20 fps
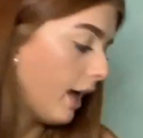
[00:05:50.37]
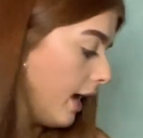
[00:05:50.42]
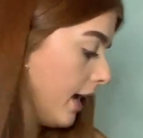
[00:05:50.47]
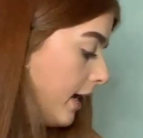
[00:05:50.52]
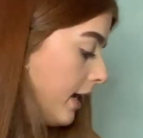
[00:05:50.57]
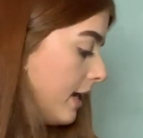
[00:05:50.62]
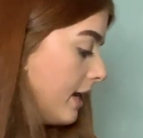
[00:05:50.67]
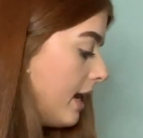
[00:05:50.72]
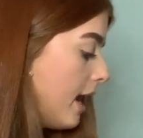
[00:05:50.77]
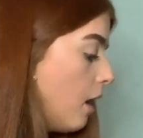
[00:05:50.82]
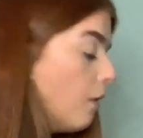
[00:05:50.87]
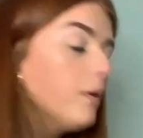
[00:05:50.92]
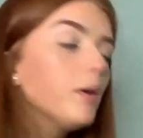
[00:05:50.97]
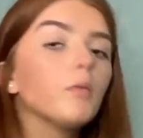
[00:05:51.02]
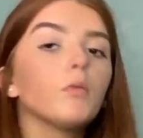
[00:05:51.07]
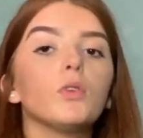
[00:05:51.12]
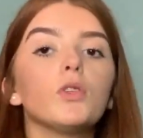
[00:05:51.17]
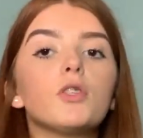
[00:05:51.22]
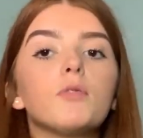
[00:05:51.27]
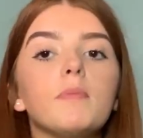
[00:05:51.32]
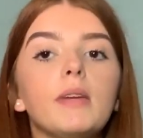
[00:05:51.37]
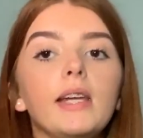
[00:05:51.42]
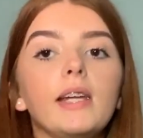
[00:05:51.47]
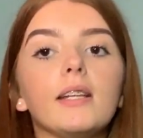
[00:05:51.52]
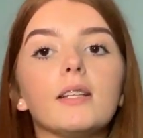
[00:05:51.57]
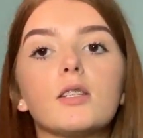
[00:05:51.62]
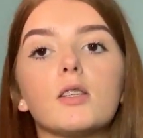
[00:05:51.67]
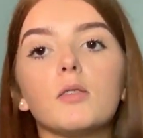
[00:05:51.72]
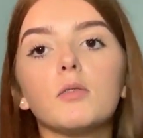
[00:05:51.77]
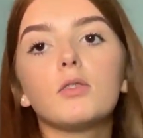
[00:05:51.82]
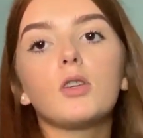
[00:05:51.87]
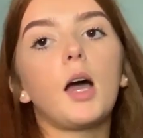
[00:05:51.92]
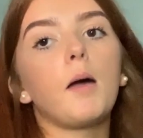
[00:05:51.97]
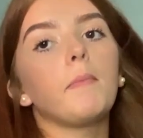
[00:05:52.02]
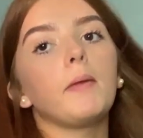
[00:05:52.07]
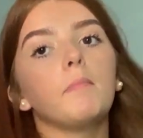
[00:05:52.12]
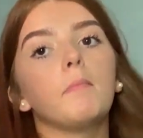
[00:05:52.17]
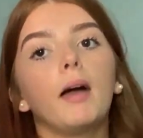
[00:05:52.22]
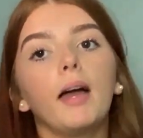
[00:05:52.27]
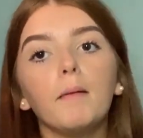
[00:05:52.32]
Okay, now it wants me to type
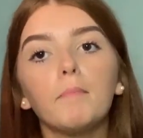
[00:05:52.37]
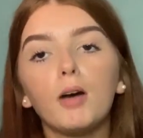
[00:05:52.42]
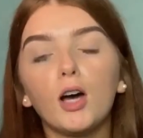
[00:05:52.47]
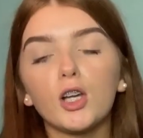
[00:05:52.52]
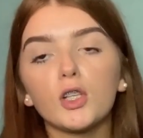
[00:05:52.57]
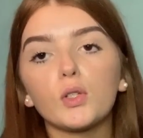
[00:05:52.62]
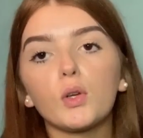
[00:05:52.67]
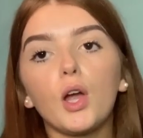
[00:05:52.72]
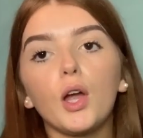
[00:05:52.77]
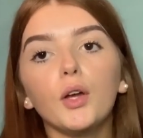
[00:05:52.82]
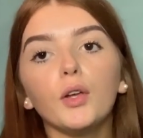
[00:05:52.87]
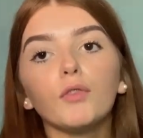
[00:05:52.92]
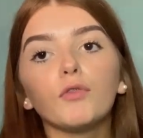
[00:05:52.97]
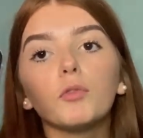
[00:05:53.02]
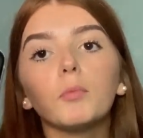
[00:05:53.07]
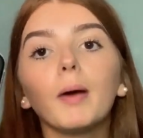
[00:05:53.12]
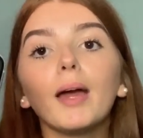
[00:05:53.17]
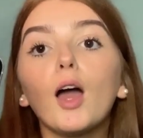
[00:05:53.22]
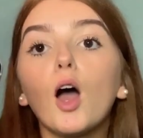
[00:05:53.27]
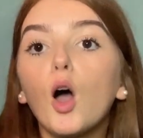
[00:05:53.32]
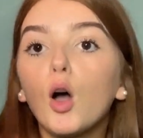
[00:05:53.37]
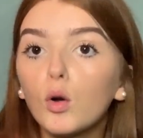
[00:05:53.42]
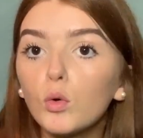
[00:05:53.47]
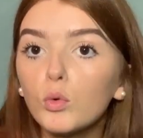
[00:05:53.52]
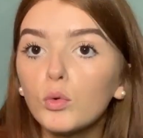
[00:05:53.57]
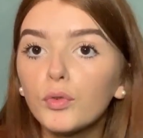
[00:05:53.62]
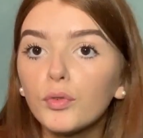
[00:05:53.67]
in my passcode for my old